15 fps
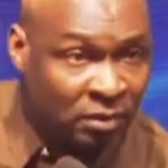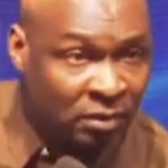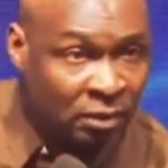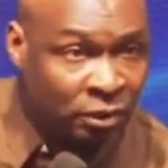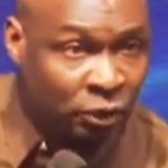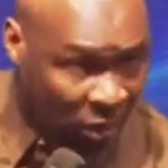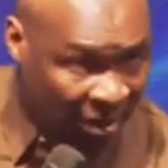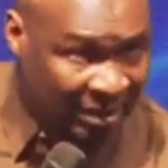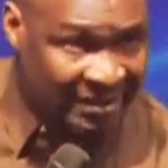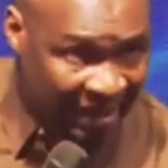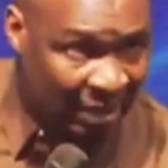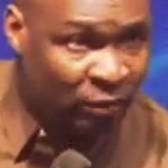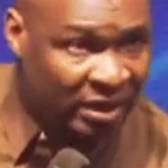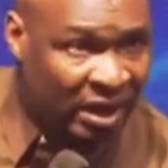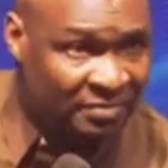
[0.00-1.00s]
You
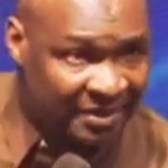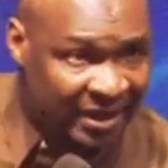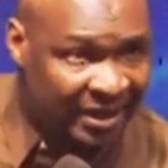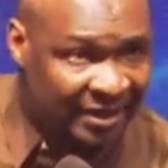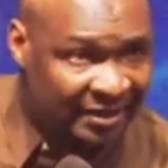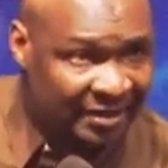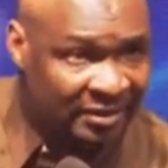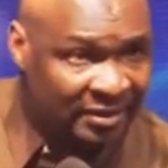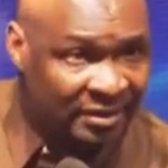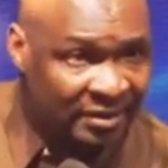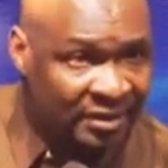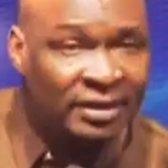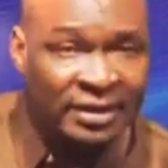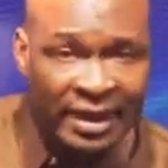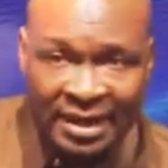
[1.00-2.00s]
understand what I'm
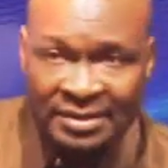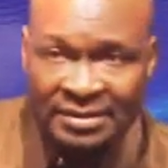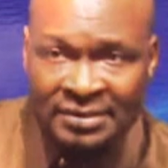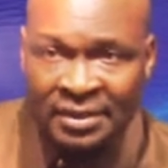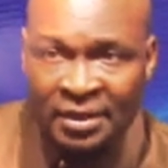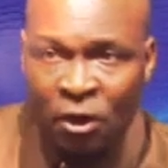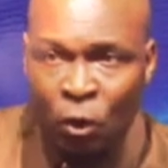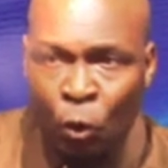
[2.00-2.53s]
saying? Yes.